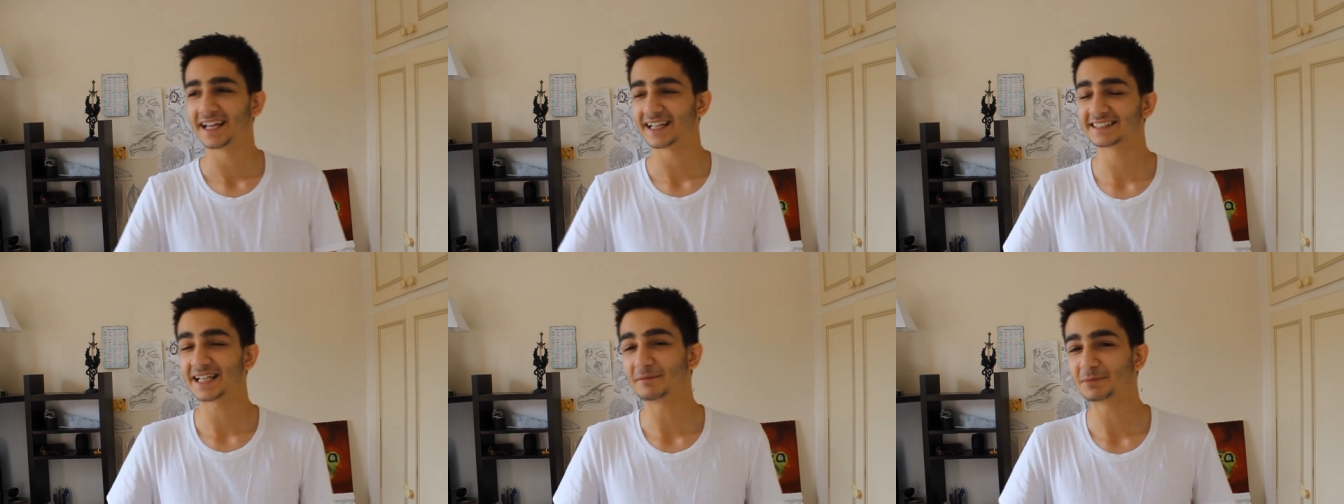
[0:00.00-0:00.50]

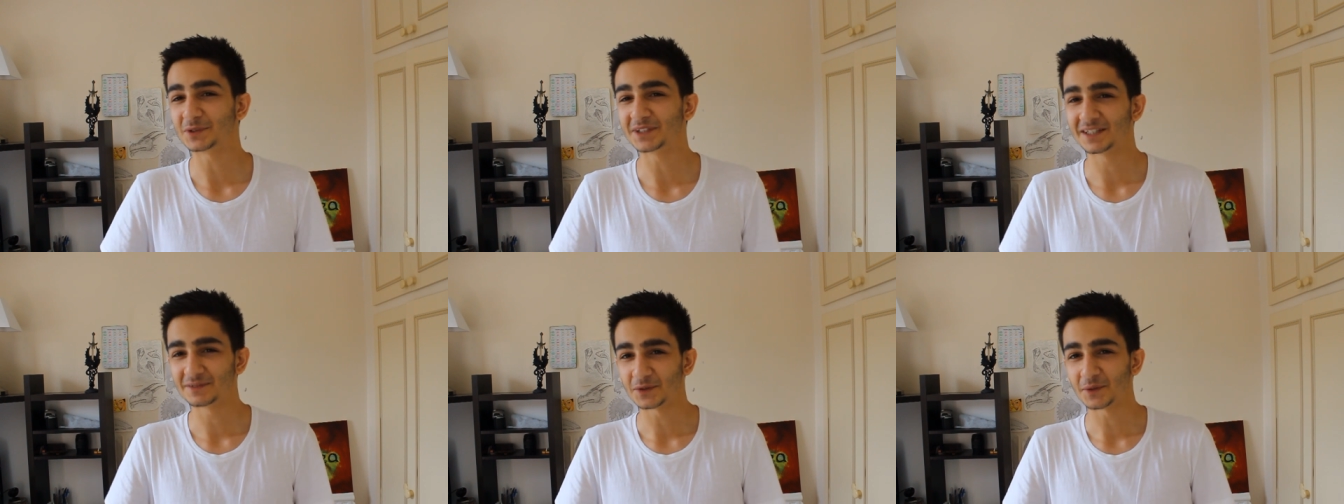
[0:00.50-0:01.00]
an exam
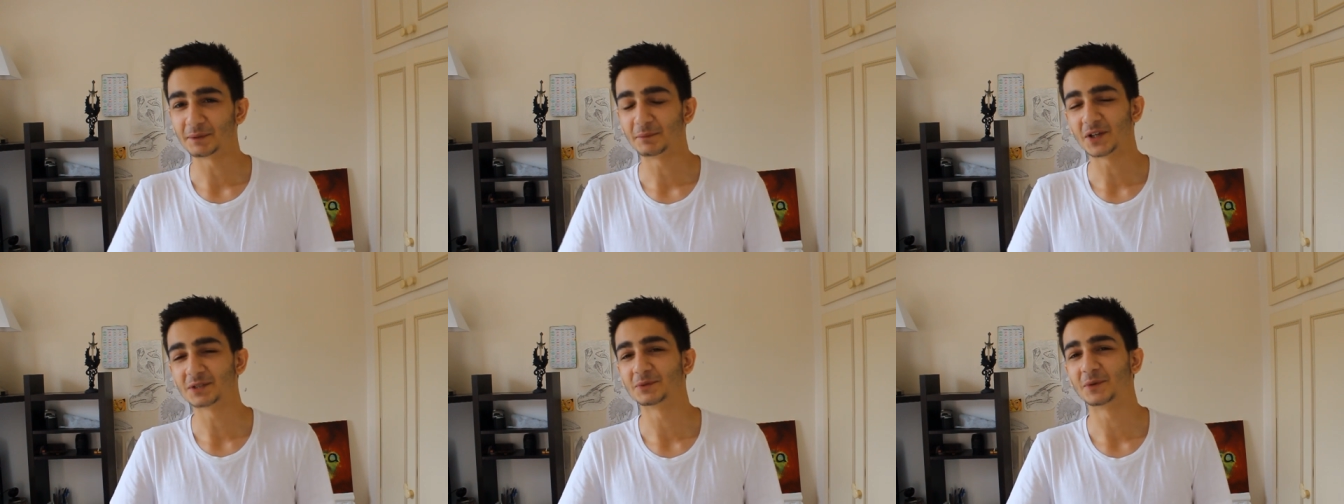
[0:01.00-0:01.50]
board gives you an
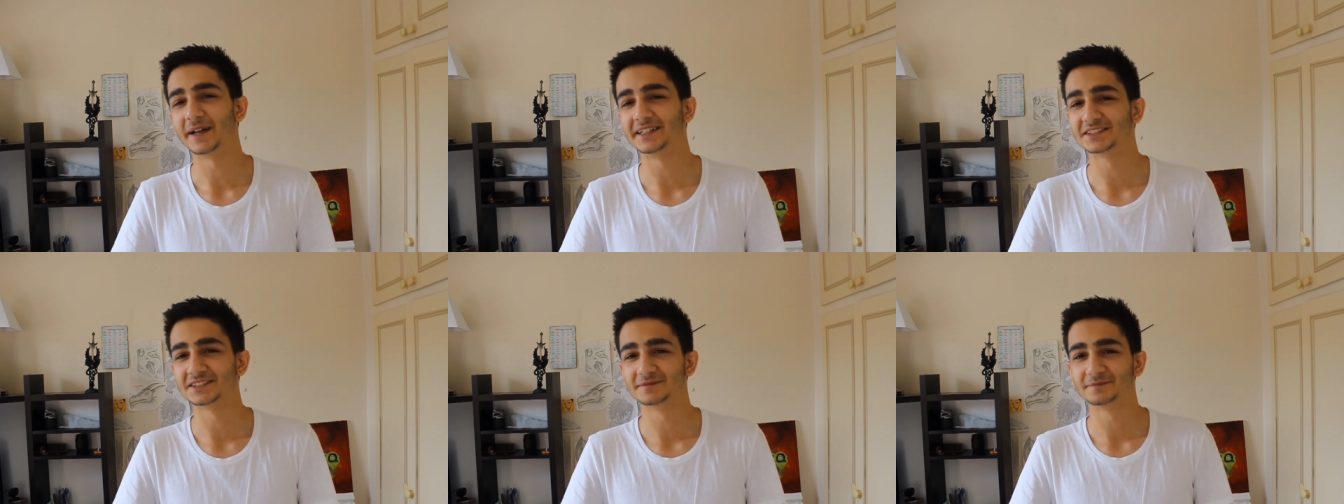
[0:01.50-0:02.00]
impossible
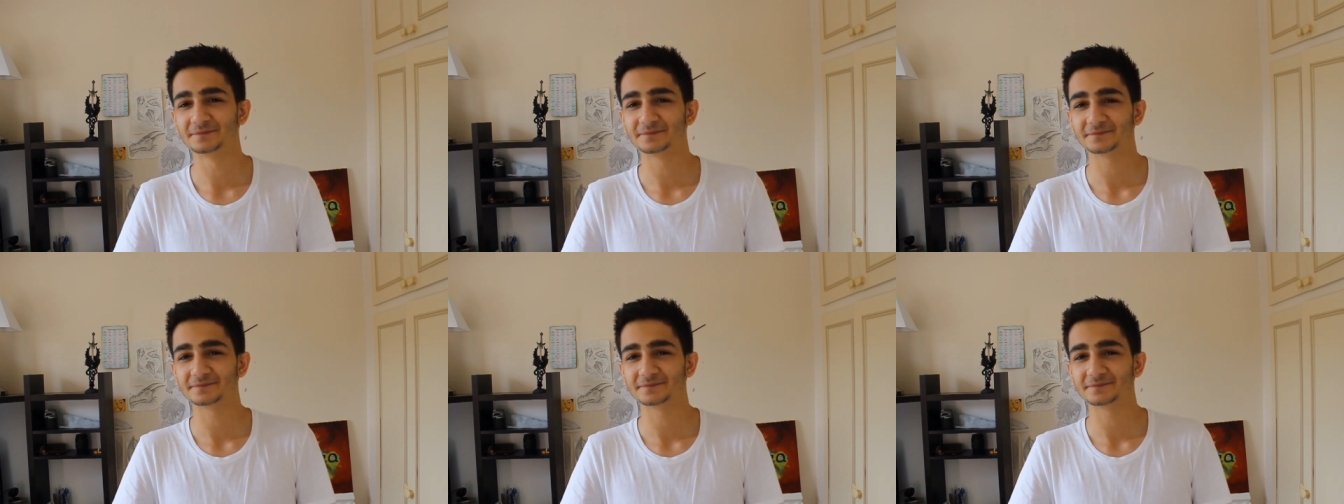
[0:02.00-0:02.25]
question?